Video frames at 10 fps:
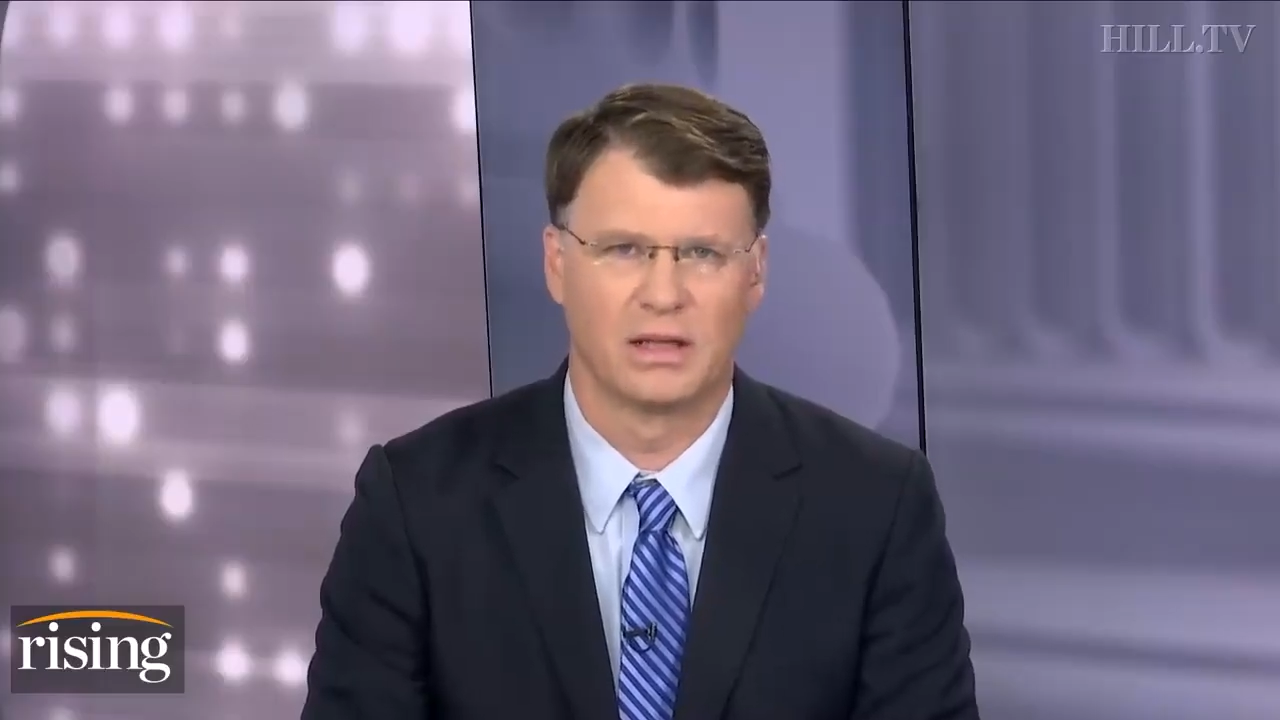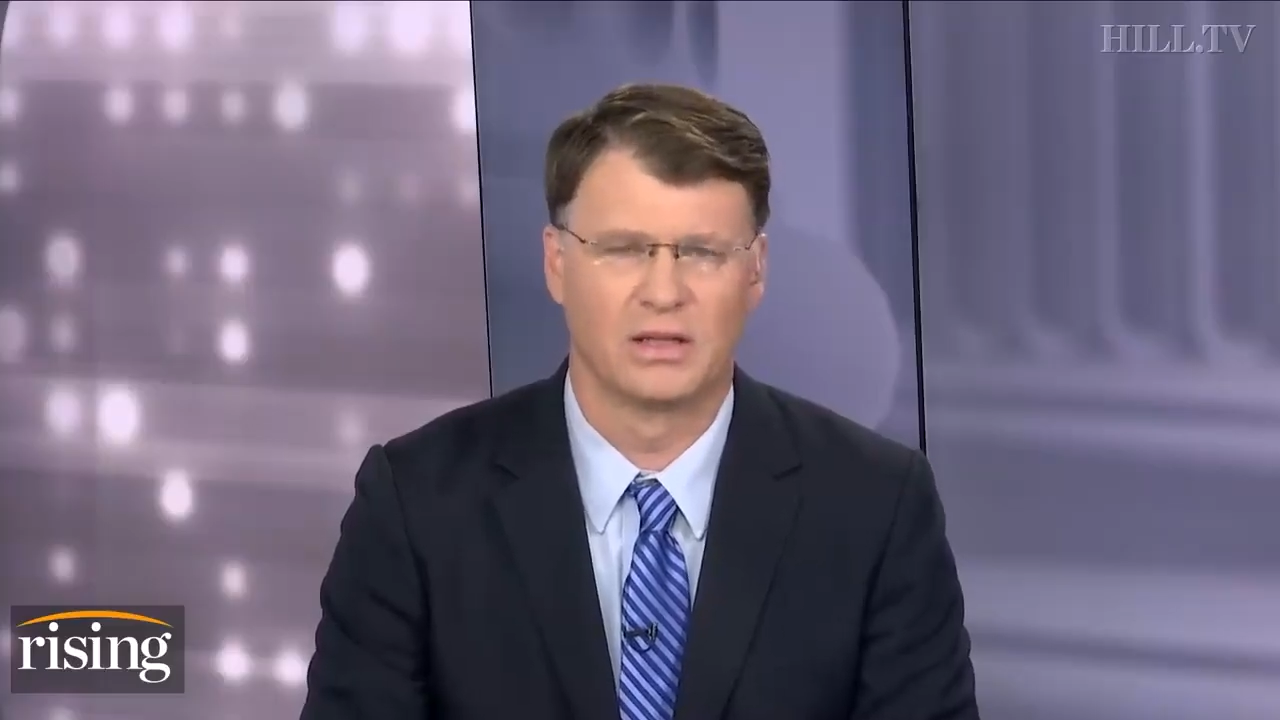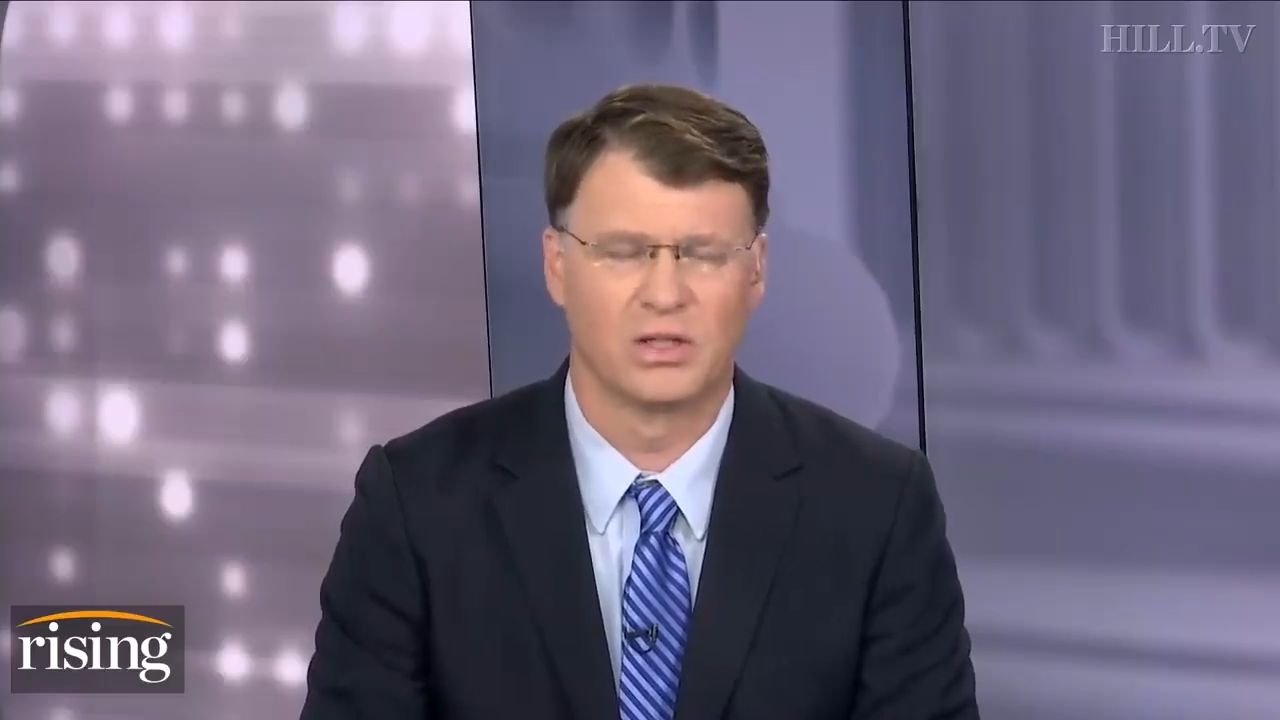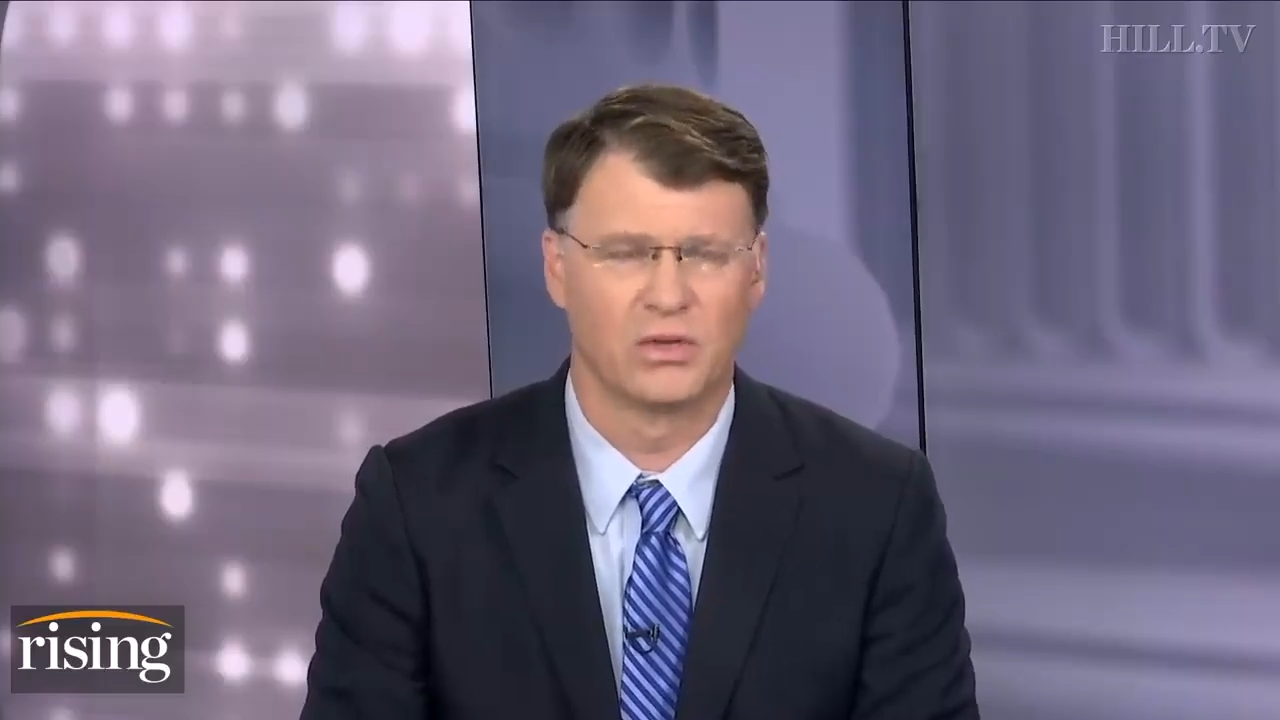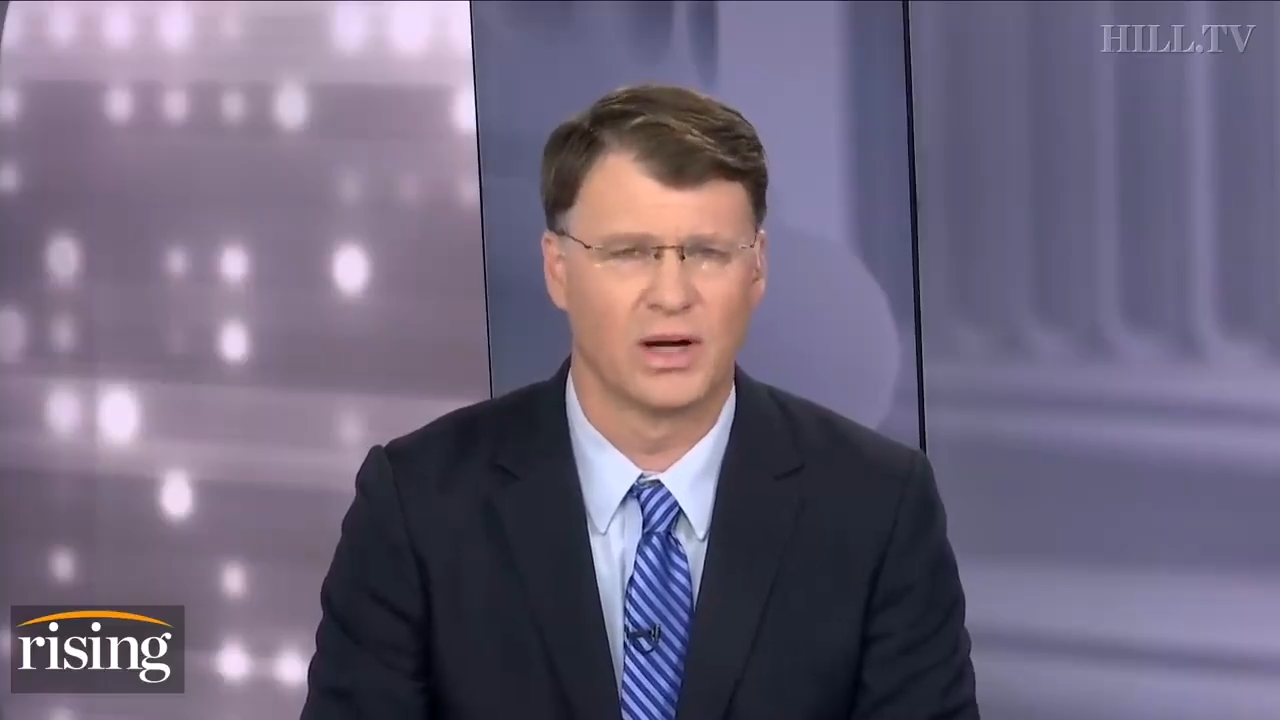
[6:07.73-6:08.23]

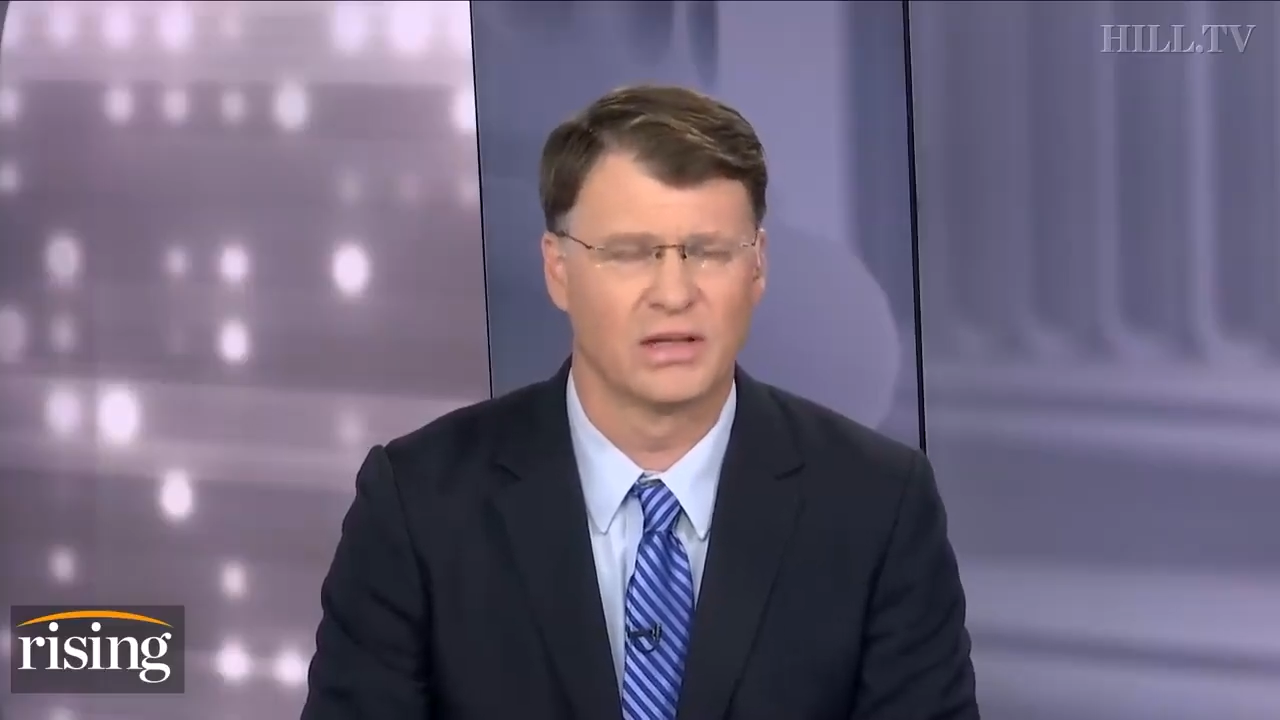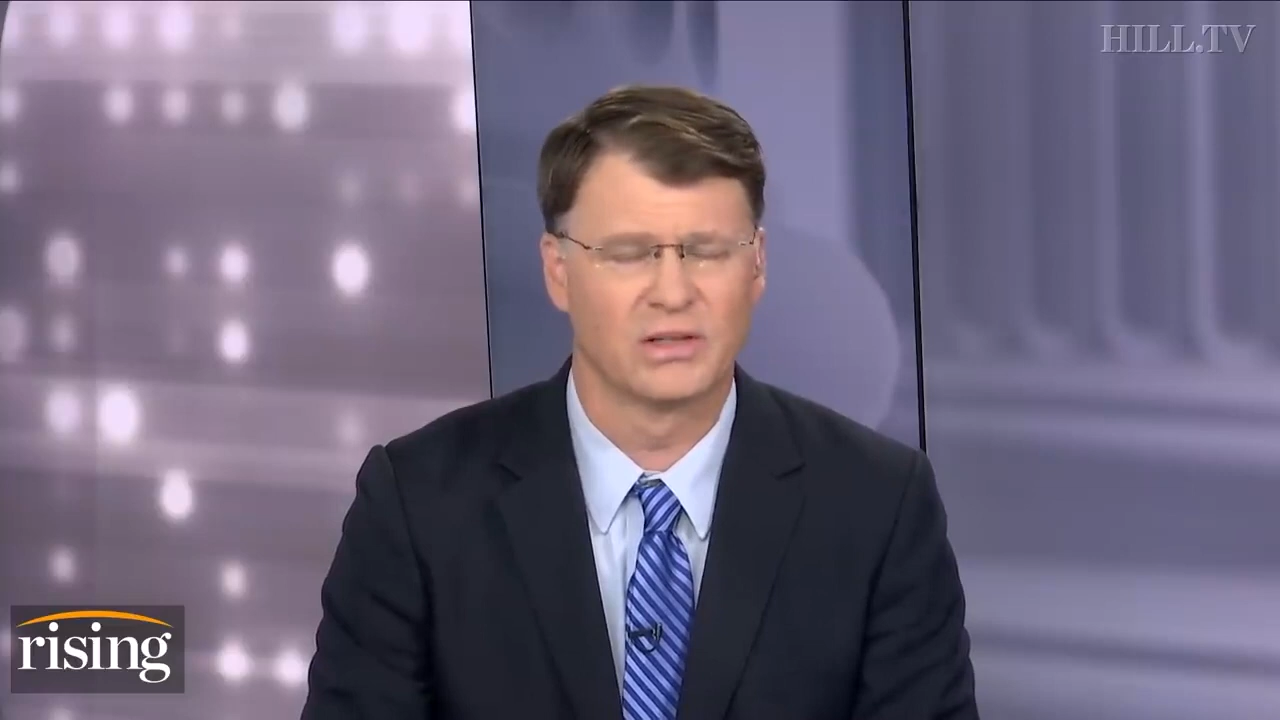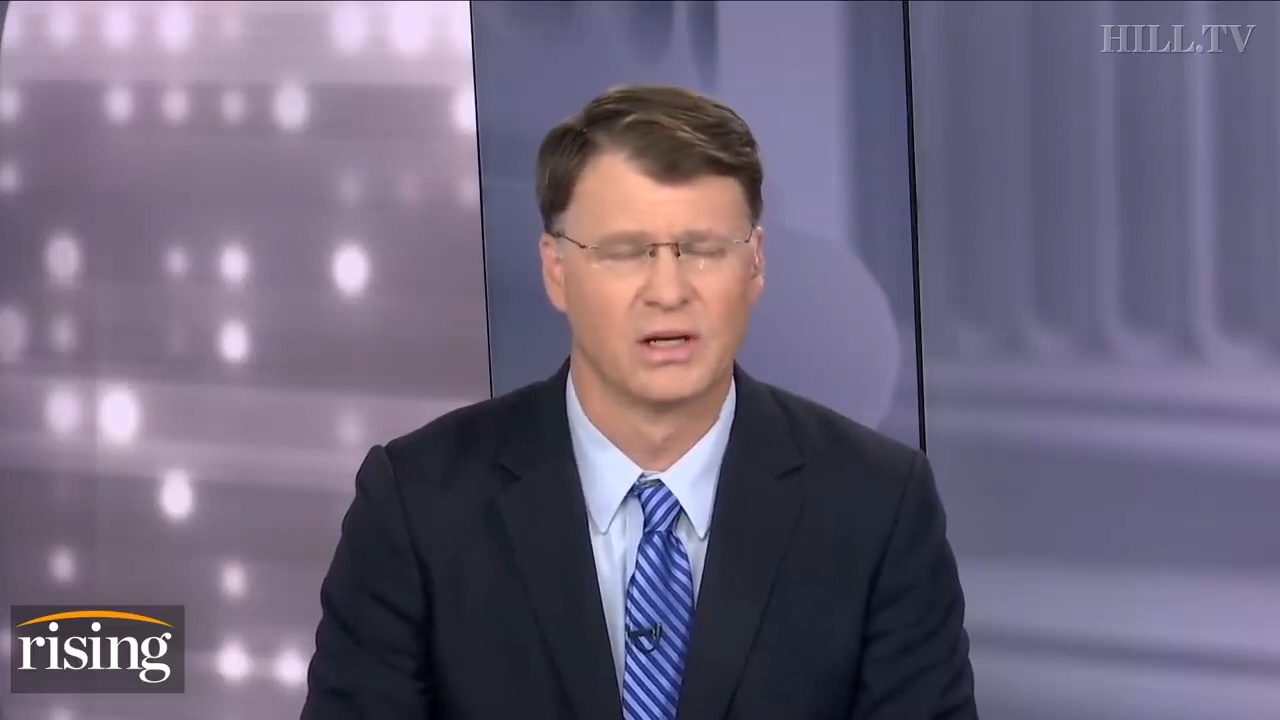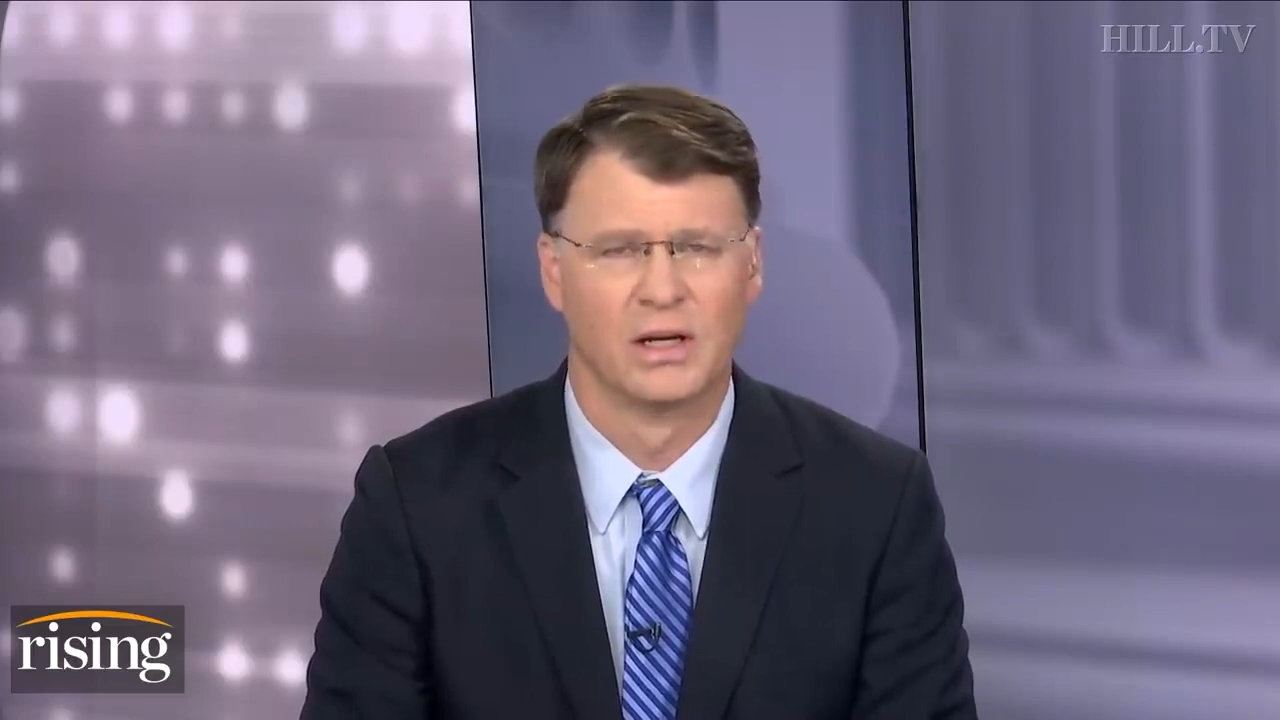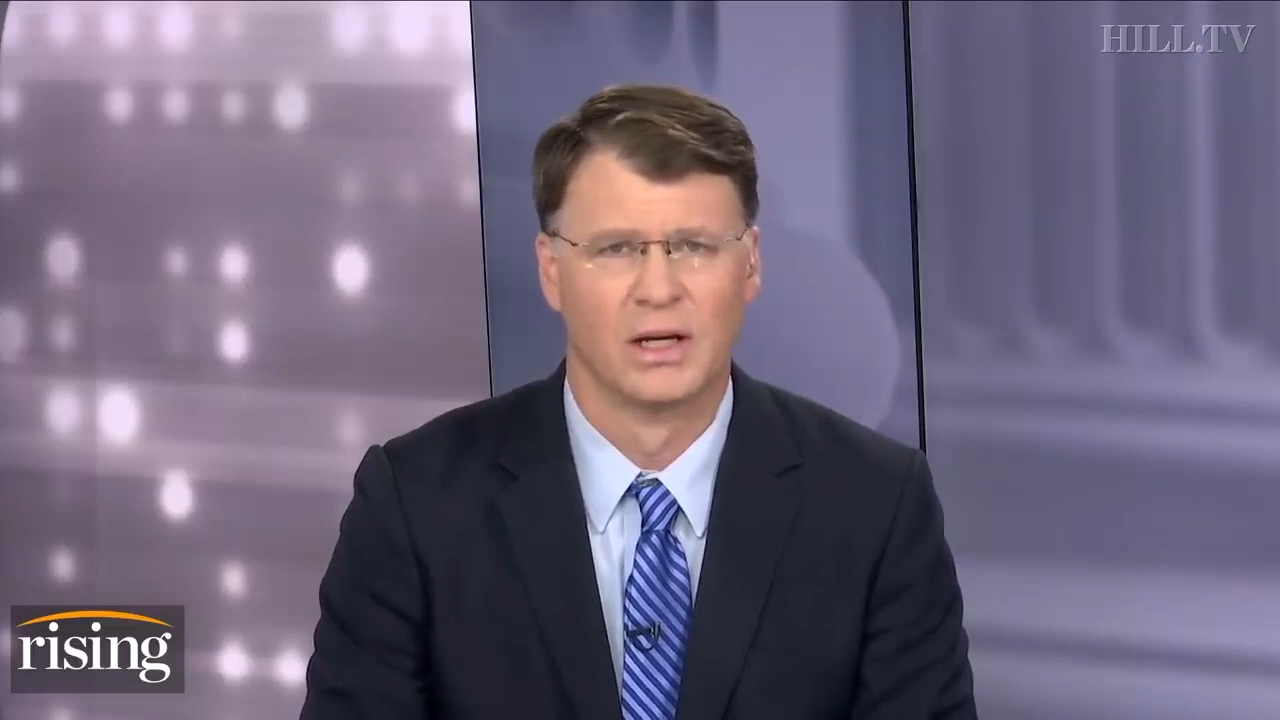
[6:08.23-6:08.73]
the U.S.